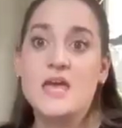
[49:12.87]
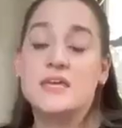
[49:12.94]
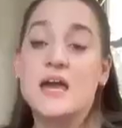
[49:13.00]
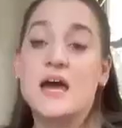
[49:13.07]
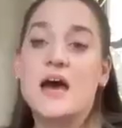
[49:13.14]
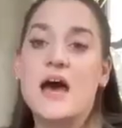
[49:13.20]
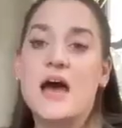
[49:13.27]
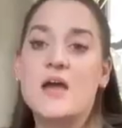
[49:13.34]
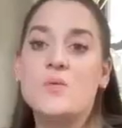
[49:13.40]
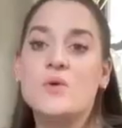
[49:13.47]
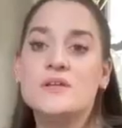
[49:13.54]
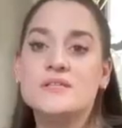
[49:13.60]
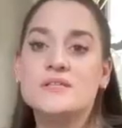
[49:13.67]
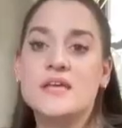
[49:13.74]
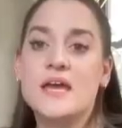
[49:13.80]
Yeah, I
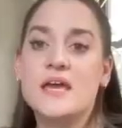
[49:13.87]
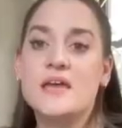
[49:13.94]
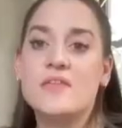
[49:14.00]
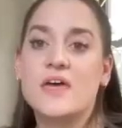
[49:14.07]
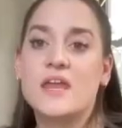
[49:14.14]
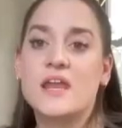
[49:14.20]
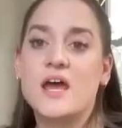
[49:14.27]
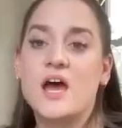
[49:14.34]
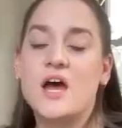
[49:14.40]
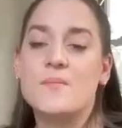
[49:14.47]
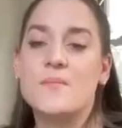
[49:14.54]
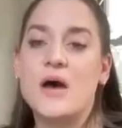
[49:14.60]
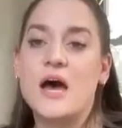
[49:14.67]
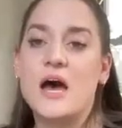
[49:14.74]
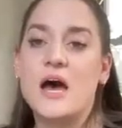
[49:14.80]
will say that
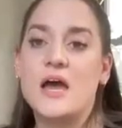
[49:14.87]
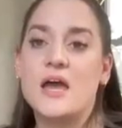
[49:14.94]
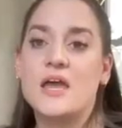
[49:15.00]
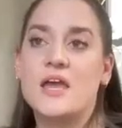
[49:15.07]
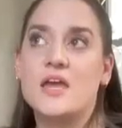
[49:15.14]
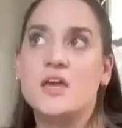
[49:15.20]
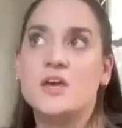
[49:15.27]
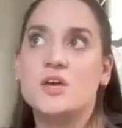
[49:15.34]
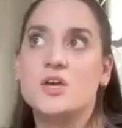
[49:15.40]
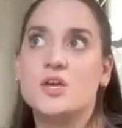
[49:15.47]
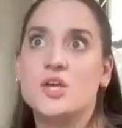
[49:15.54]
I